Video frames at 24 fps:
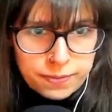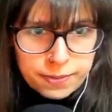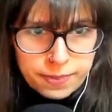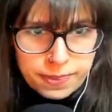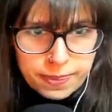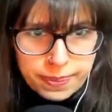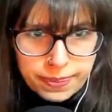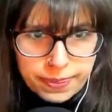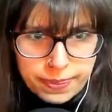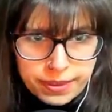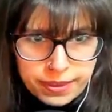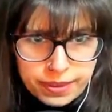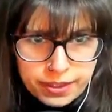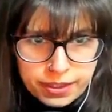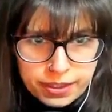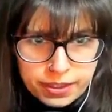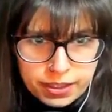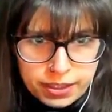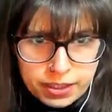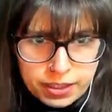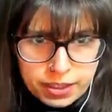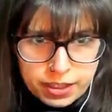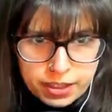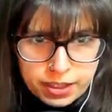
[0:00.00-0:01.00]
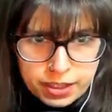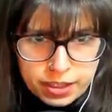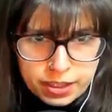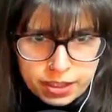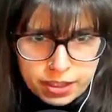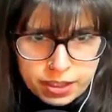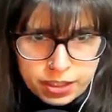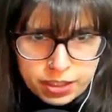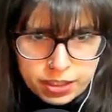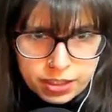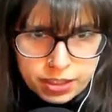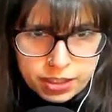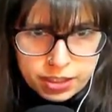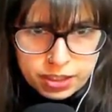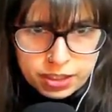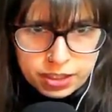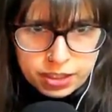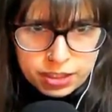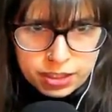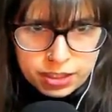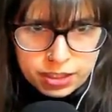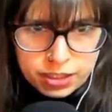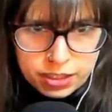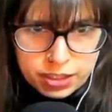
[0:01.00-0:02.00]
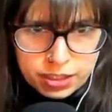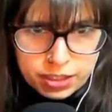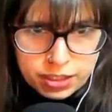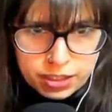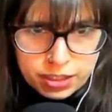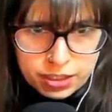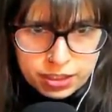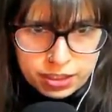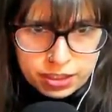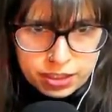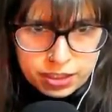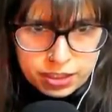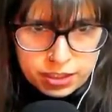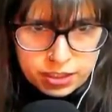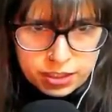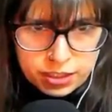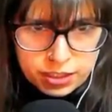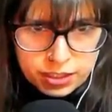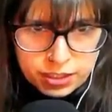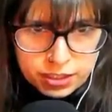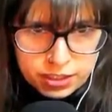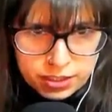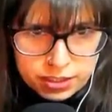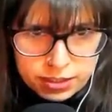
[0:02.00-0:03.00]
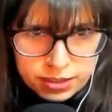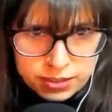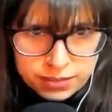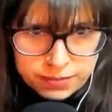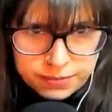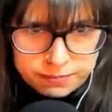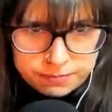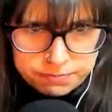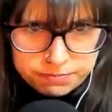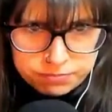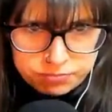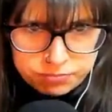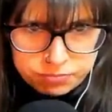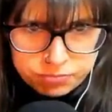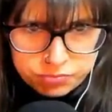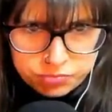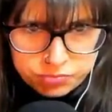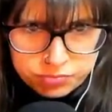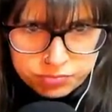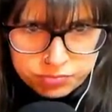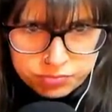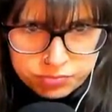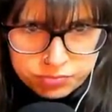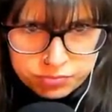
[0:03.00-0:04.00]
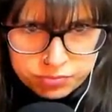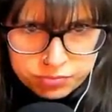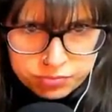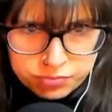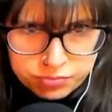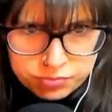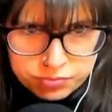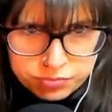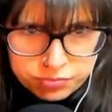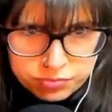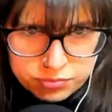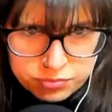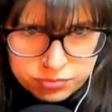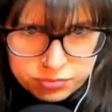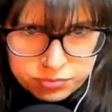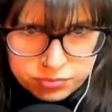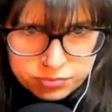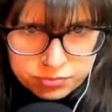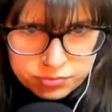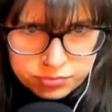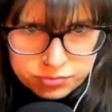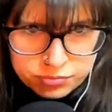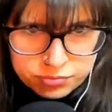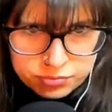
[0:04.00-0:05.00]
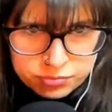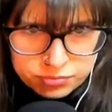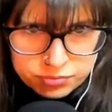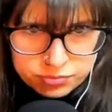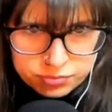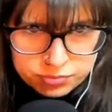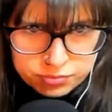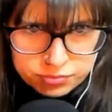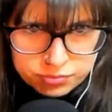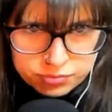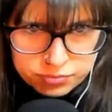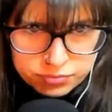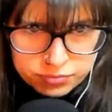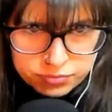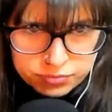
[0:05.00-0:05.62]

[no speech]